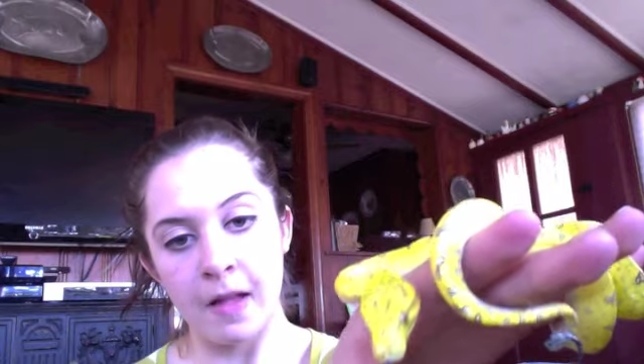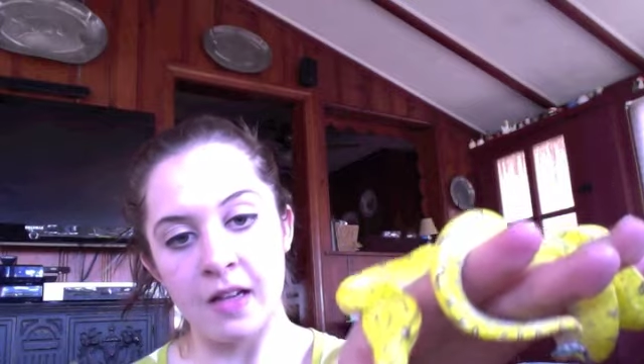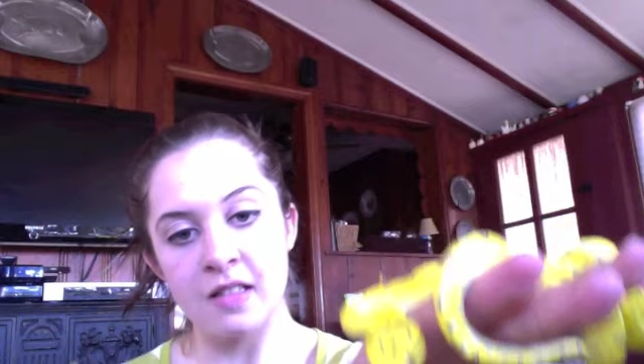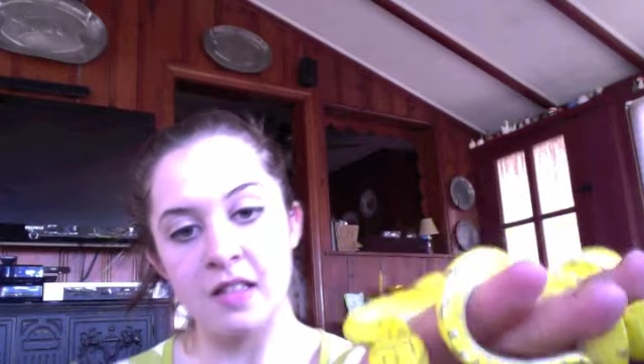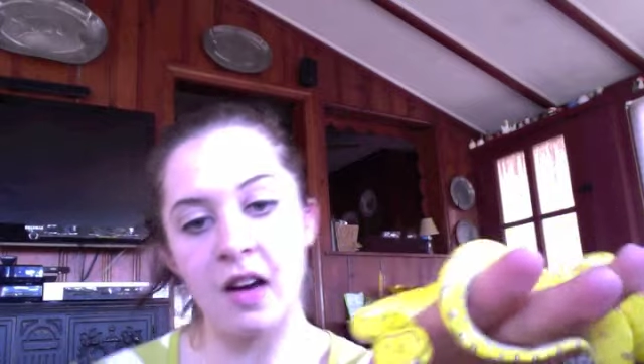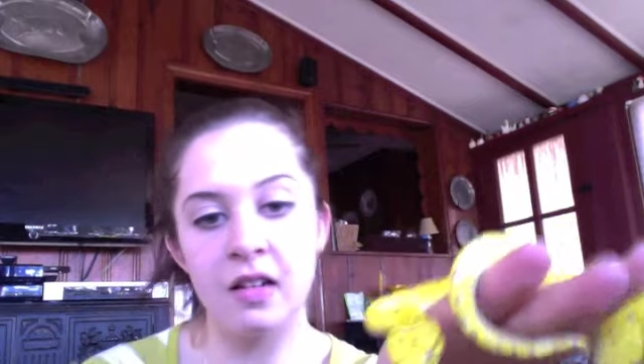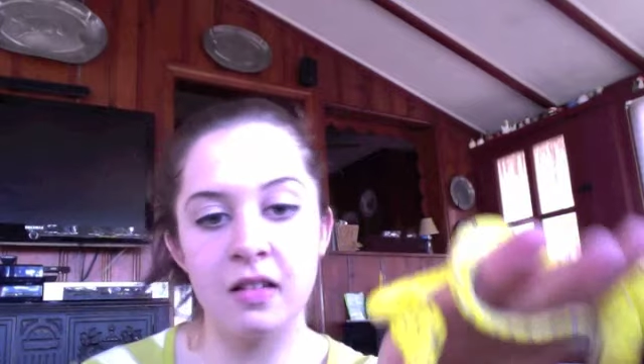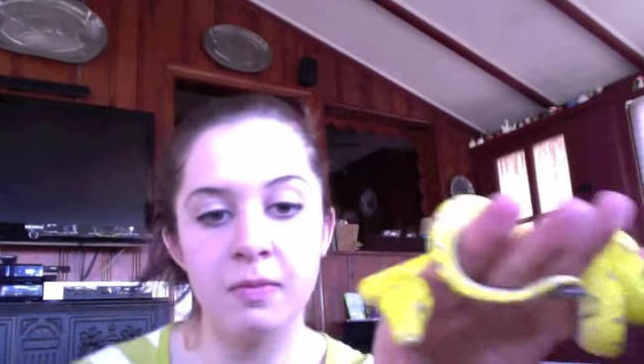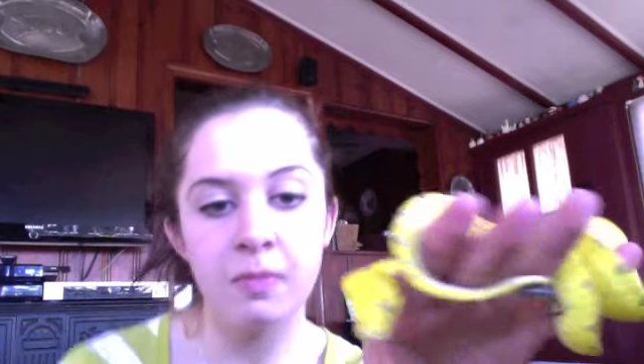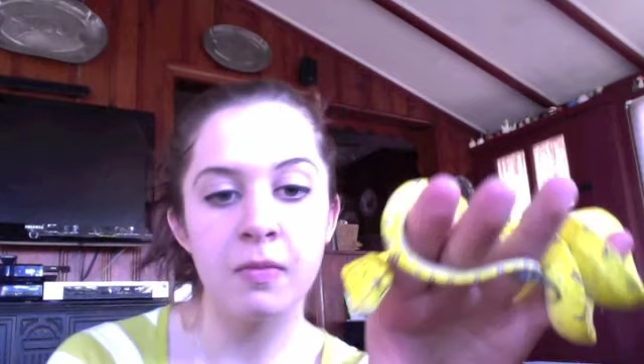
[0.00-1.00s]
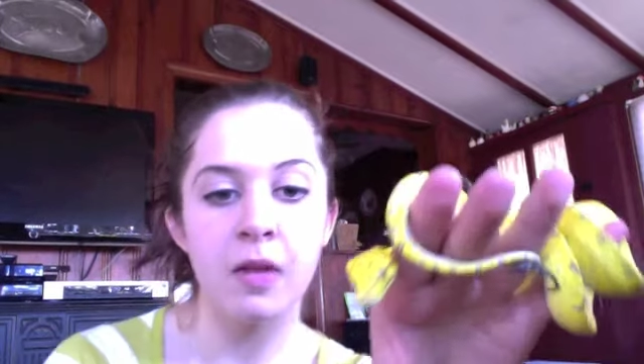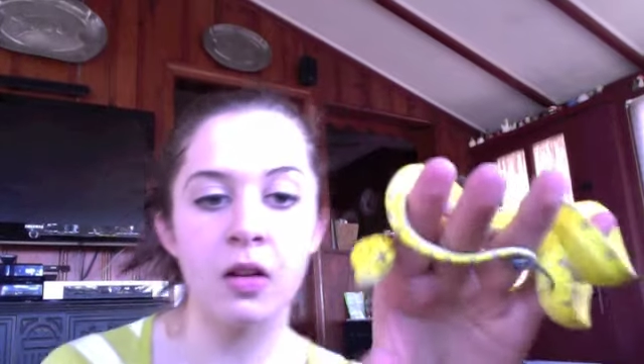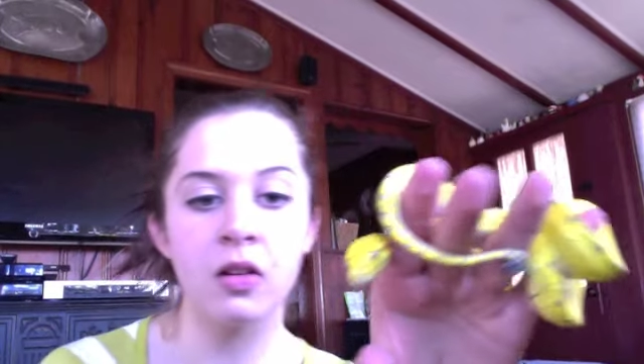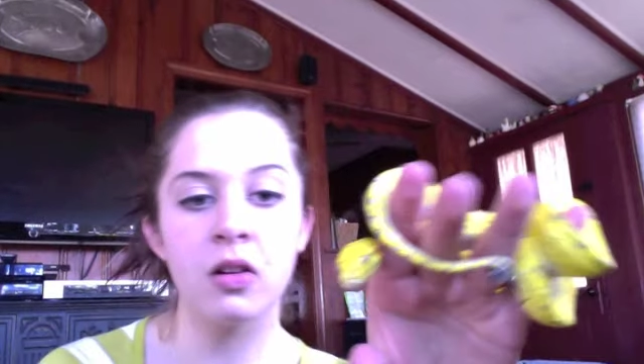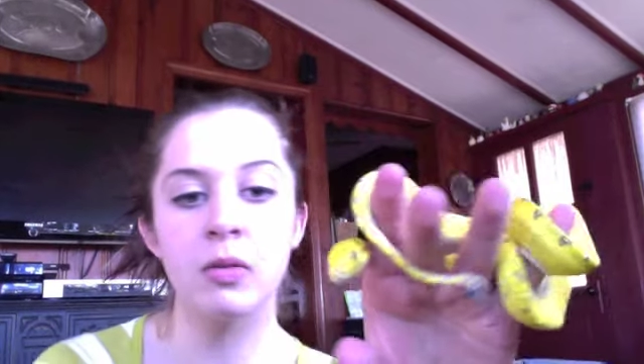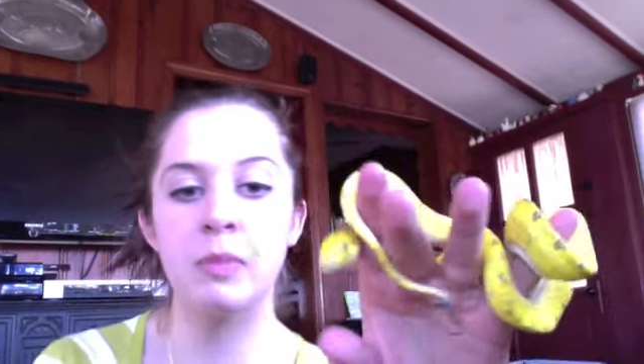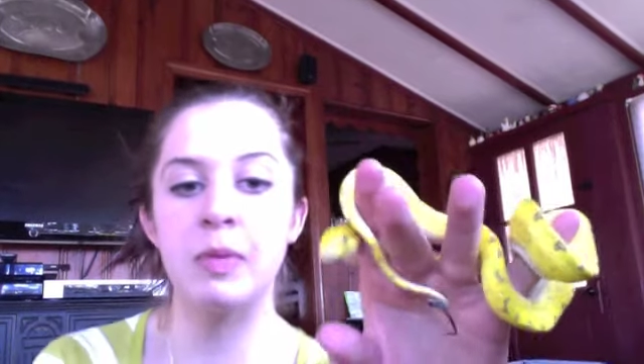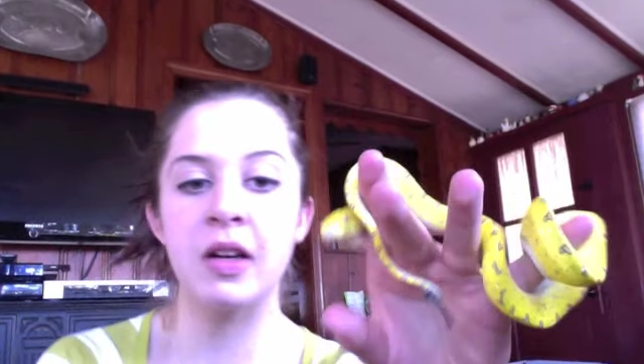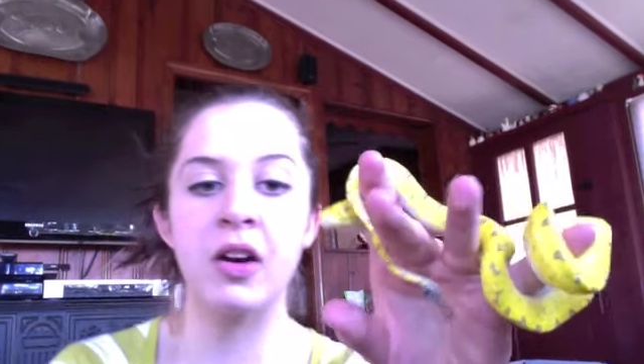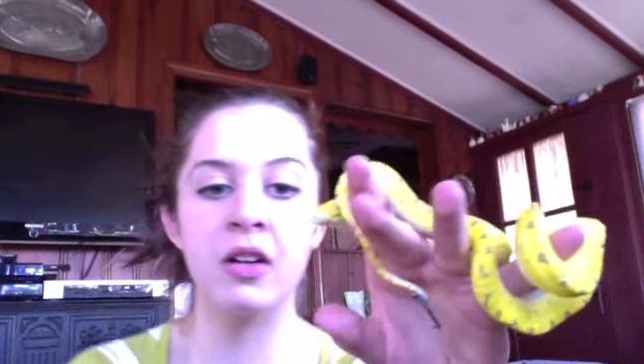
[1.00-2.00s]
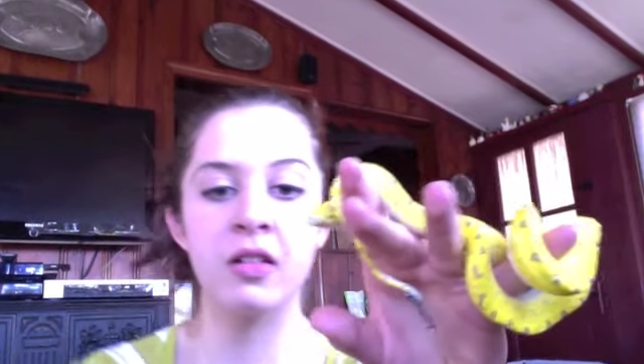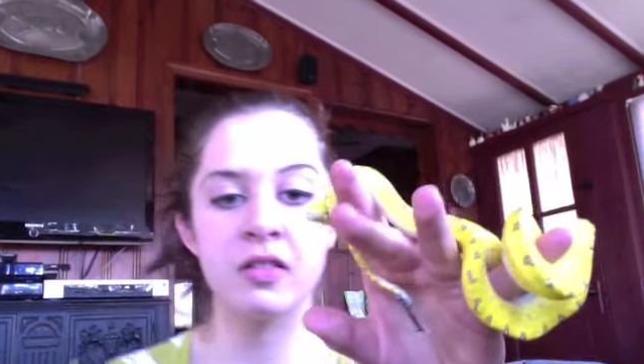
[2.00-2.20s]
He's gotten a little bit bigger